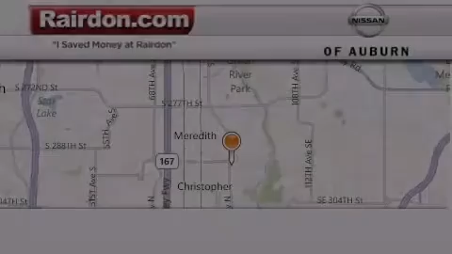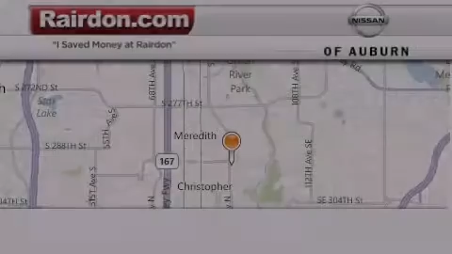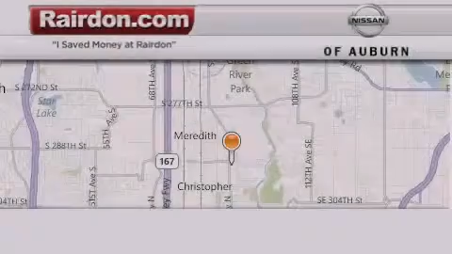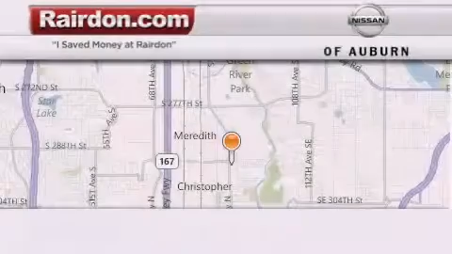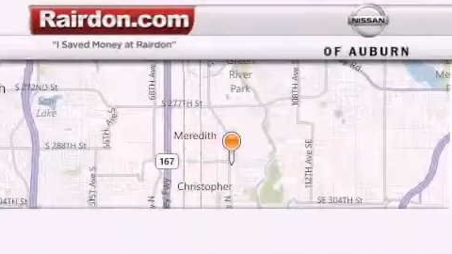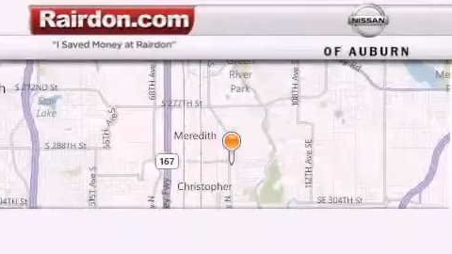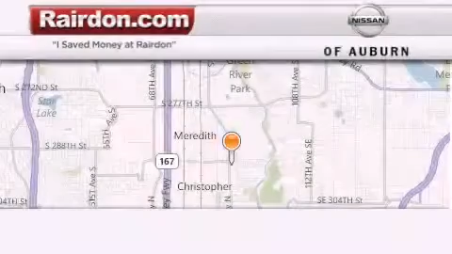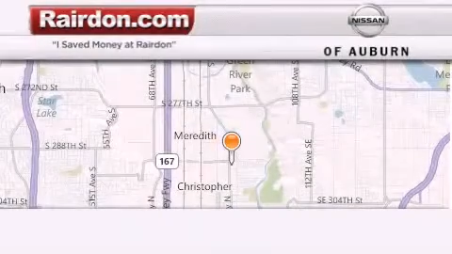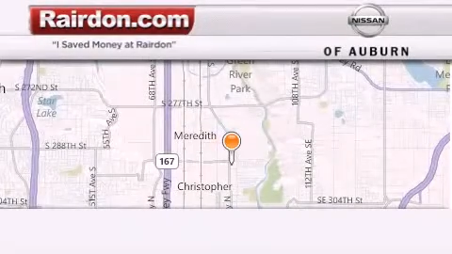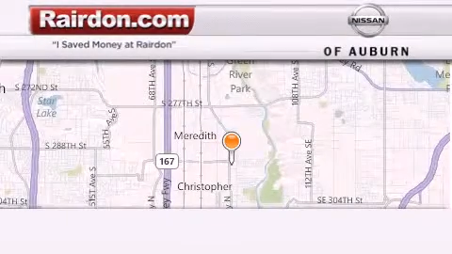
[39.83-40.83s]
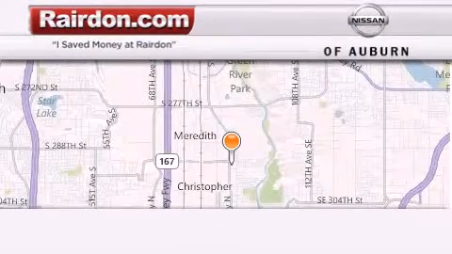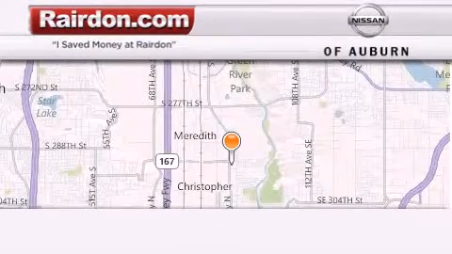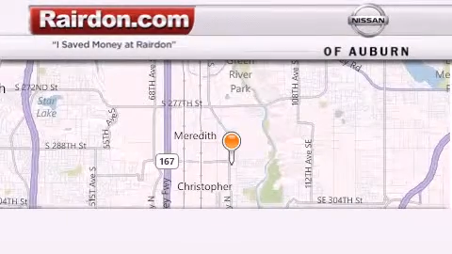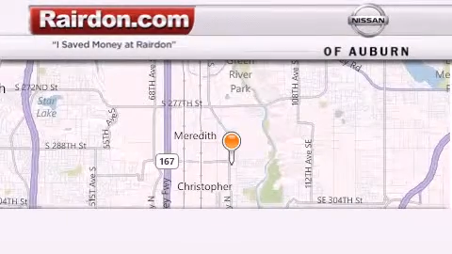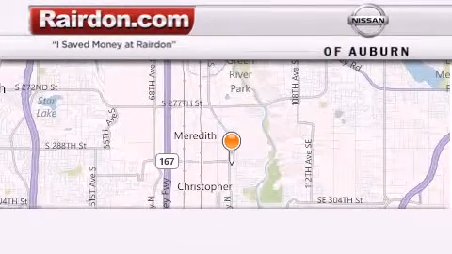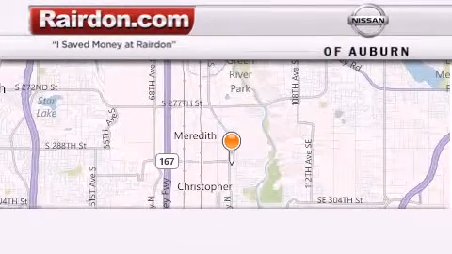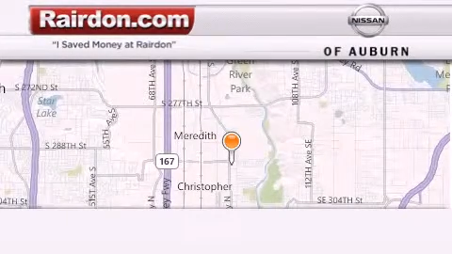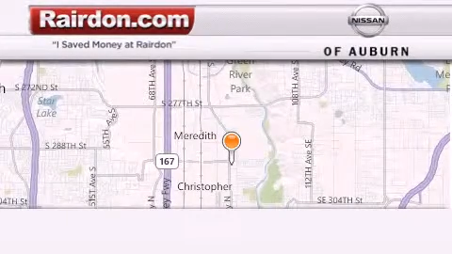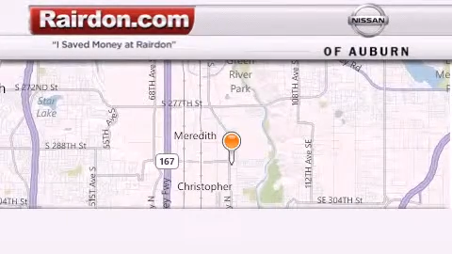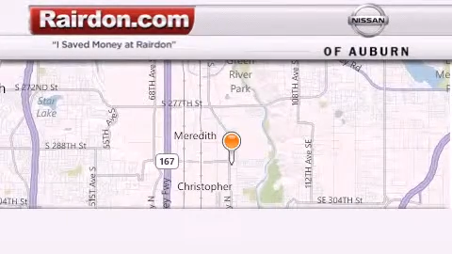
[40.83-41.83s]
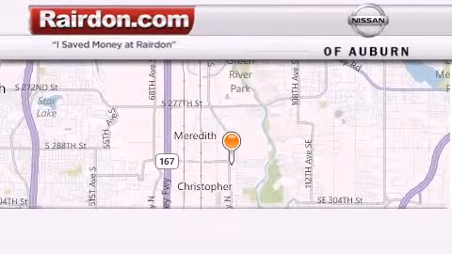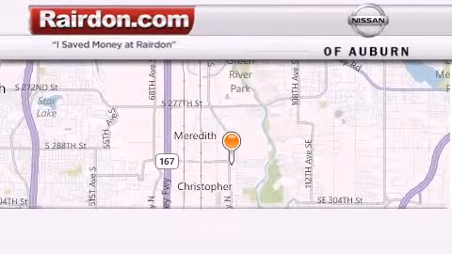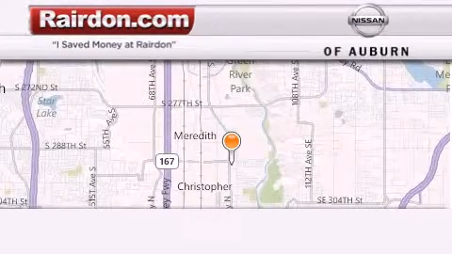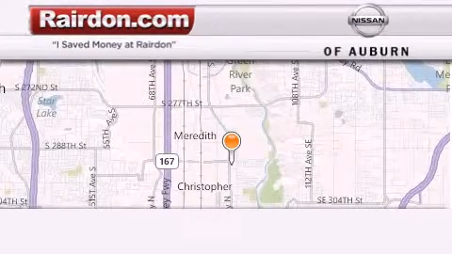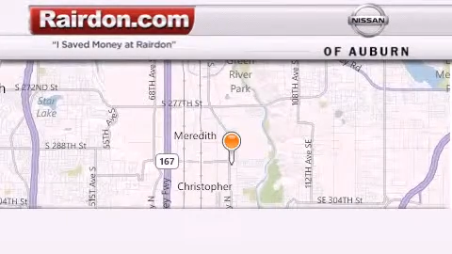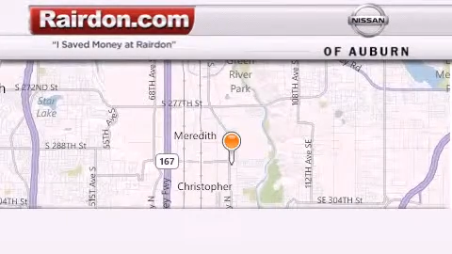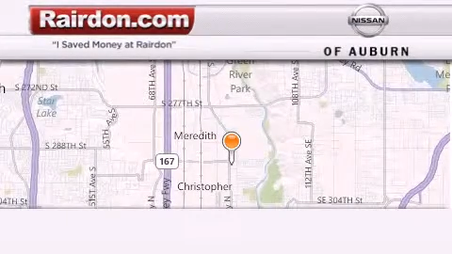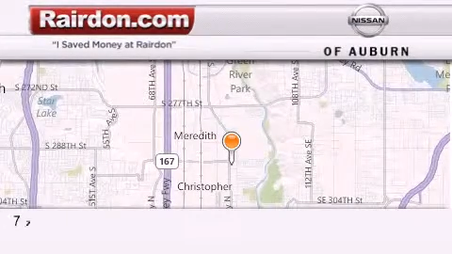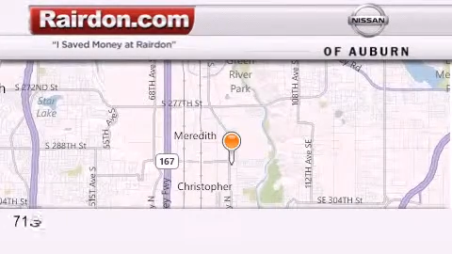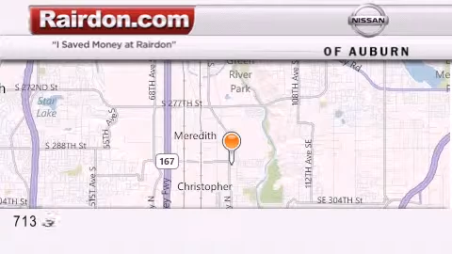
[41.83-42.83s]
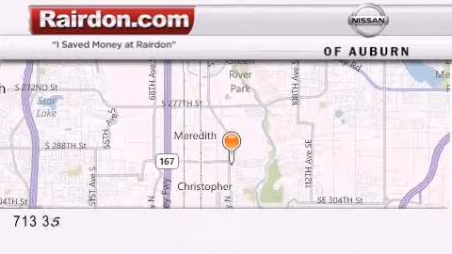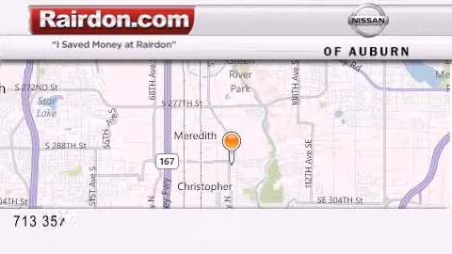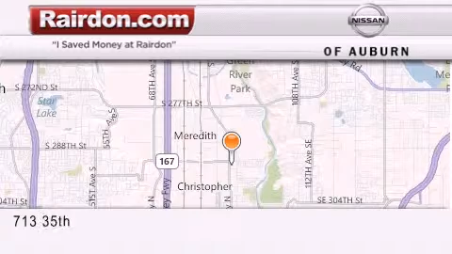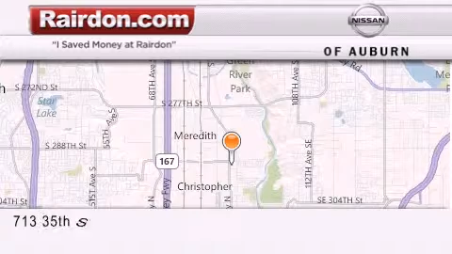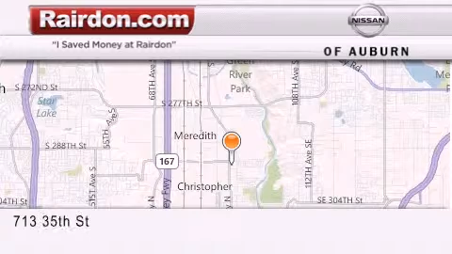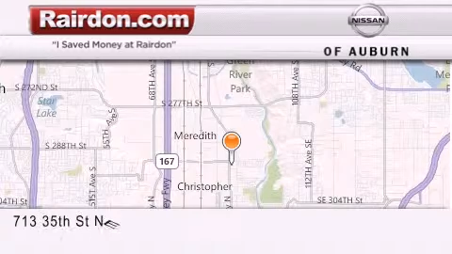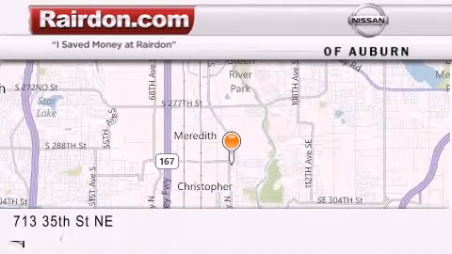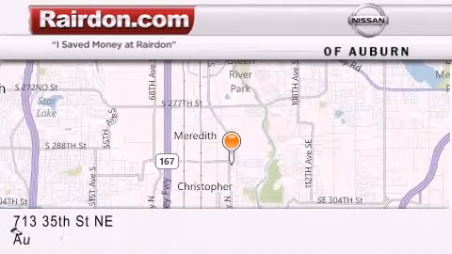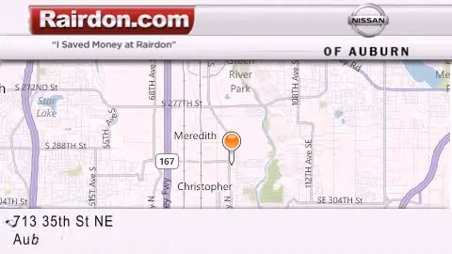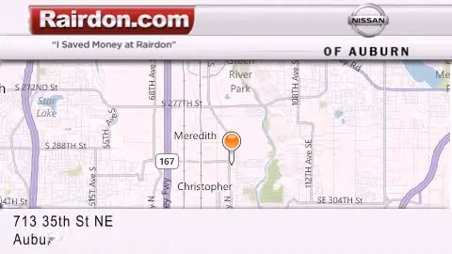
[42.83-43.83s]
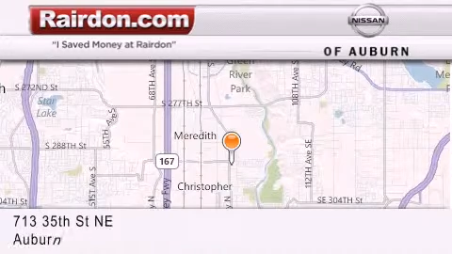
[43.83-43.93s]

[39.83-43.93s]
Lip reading: Nobody's mouth can be seen.